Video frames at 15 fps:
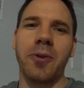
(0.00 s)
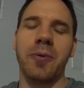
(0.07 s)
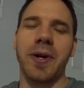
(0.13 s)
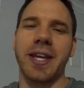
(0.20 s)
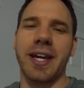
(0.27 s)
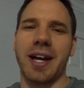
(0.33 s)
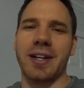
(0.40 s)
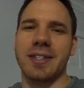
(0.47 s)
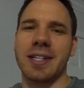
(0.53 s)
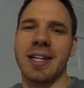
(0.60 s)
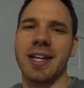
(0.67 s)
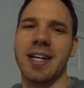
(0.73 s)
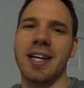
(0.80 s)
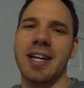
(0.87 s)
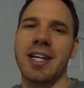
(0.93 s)
the way down.
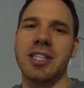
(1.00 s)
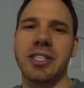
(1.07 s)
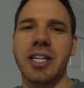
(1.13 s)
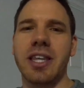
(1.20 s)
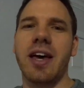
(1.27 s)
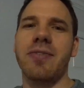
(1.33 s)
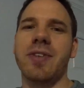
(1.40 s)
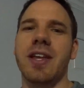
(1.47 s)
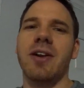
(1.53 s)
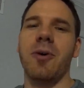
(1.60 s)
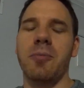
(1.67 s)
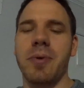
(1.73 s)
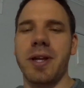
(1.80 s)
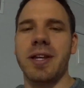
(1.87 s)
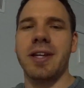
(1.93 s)
She left it
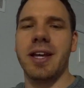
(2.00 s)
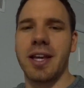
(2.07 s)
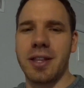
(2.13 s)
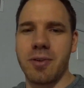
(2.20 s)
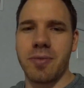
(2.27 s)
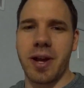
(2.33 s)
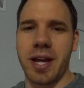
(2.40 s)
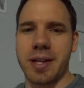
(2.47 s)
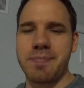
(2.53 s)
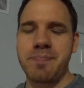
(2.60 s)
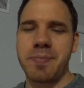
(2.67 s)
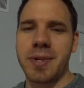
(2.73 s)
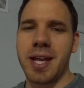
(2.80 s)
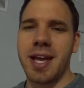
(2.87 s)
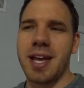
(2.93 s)
open in the rain,
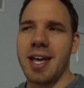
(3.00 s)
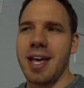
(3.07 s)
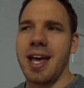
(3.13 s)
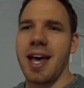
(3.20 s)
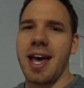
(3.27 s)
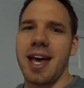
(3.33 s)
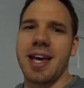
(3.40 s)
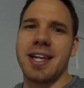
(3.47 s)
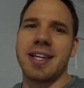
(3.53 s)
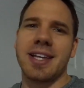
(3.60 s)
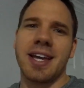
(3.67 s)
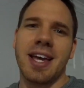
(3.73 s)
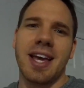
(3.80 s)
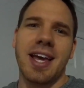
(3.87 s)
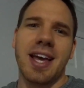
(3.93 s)

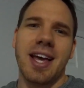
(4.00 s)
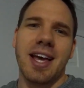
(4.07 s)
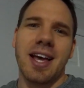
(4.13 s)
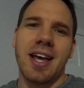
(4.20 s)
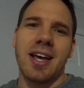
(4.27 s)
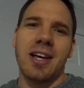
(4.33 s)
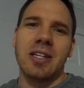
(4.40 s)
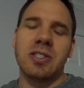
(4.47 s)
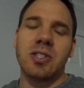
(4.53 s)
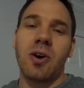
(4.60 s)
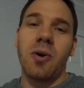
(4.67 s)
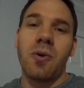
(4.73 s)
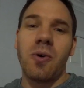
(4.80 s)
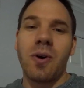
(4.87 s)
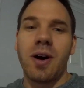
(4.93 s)
and
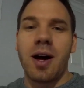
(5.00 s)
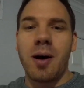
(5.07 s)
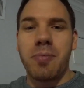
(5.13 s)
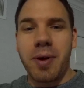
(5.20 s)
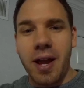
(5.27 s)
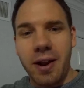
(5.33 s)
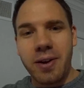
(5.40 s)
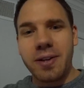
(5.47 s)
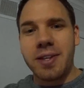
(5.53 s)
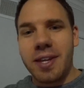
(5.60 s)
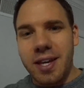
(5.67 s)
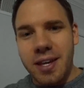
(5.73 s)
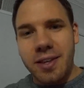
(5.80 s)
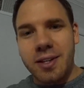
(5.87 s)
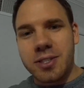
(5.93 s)
so
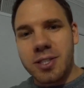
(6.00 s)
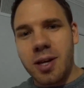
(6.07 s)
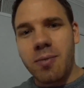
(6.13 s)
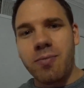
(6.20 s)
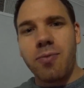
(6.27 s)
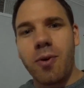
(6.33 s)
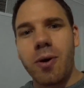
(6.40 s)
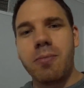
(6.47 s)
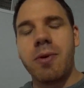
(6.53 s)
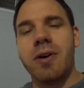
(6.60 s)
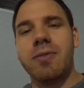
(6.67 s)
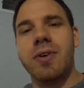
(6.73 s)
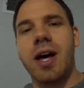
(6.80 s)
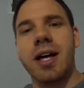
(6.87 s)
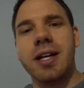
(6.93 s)
apparently there's some form
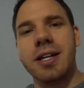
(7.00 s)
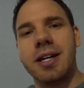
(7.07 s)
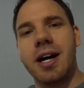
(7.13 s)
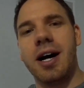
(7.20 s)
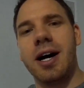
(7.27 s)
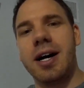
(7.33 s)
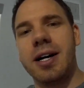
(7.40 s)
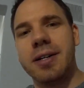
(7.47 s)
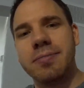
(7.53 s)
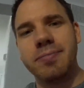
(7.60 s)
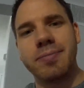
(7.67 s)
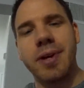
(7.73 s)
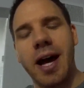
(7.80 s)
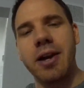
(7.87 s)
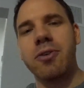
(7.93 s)
of,
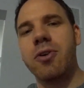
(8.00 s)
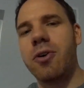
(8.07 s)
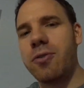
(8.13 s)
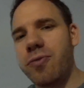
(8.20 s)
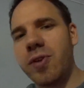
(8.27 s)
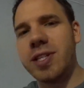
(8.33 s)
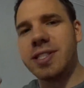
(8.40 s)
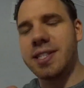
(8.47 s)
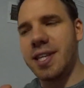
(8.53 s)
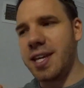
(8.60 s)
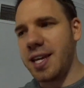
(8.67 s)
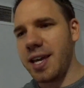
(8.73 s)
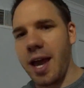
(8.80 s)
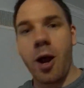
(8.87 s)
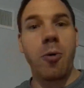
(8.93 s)
I don't know if it's
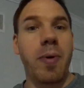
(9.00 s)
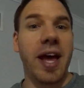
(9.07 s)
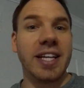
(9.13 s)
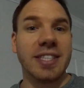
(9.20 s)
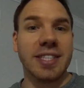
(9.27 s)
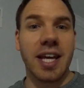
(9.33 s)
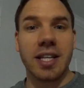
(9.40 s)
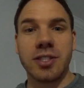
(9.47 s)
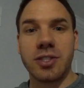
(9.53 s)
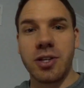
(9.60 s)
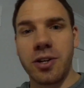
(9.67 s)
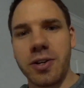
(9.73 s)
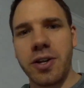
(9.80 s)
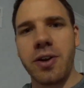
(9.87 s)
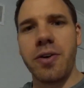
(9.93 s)
the airbag
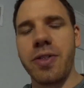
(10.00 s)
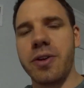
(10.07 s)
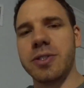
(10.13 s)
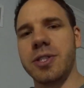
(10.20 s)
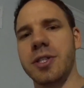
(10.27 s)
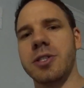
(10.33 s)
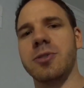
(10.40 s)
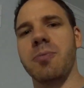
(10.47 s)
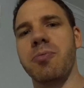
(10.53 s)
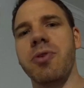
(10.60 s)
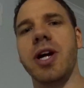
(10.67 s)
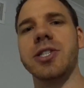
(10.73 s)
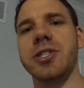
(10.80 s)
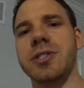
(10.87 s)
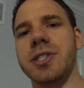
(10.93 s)
sensor, you know, there's a
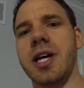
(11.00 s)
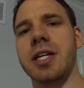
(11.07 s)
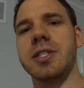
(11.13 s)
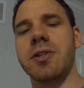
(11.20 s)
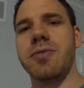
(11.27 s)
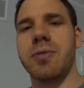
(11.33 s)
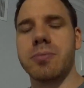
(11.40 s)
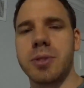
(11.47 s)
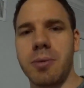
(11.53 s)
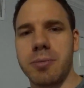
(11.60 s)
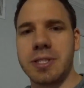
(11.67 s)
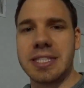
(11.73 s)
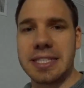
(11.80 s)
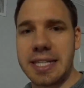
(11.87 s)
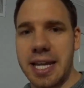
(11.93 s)
pressure sensor from
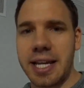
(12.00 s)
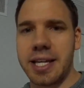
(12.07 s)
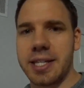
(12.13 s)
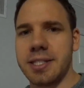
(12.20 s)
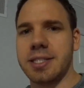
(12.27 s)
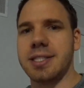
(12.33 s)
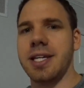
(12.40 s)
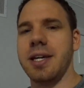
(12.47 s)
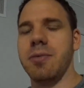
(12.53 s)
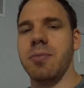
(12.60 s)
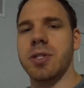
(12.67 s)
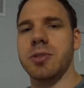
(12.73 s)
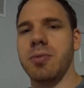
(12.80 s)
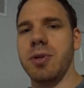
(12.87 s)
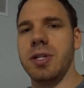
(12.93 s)
someone sitting in the seat
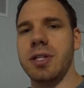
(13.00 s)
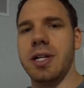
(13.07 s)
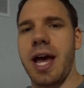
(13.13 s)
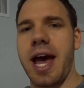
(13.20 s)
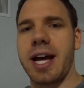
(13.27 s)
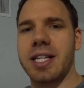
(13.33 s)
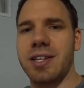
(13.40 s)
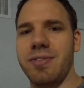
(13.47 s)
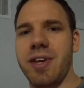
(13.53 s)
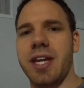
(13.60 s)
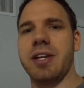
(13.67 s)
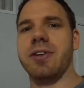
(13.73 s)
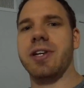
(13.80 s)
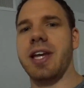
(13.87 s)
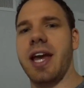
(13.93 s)
which will
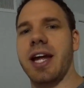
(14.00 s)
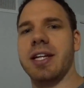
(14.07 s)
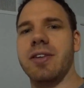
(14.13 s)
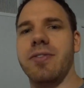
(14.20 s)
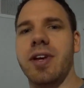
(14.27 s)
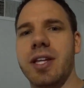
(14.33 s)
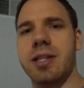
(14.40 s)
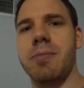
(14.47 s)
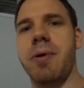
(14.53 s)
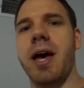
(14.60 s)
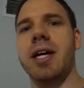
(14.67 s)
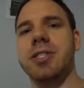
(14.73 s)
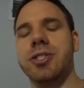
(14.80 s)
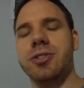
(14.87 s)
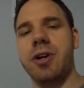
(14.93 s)
activate or deactivate the
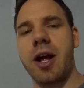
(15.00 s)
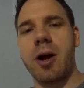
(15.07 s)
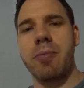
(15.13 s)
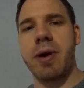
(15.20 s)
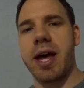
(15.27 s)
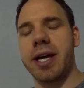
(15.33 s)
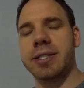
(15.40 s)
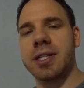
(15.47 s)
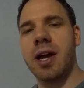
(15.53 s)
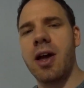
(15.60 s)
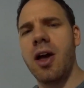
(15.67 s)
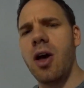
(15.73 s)
passenger airbags,